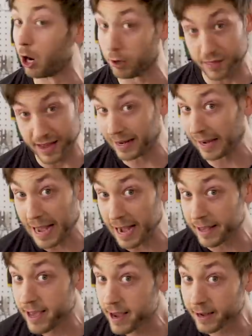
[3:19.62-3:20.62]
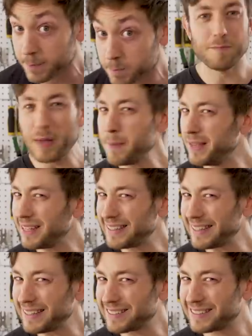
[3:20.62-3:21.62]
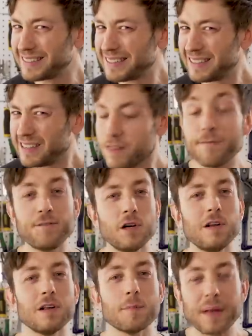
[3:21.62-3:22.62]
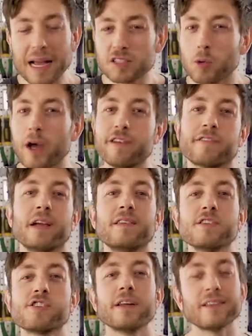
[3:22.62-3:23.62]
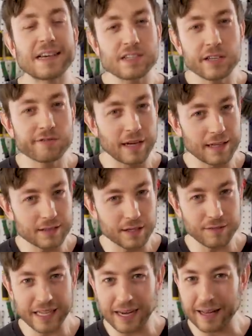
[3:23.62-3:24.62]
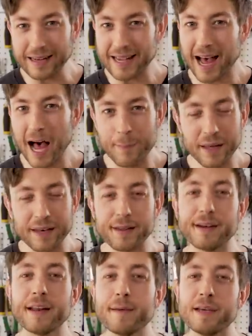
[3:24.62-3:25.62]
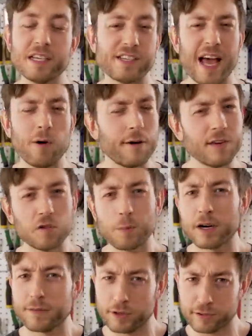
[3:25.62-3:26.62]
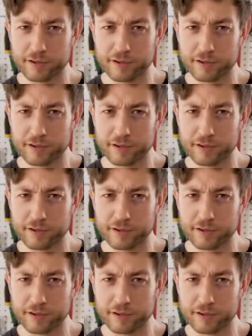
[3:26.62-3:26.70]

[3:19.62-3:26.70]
Are they lying? Maybe a little? The full black to white transition is actually relatively uncommon in an image. How often is part of your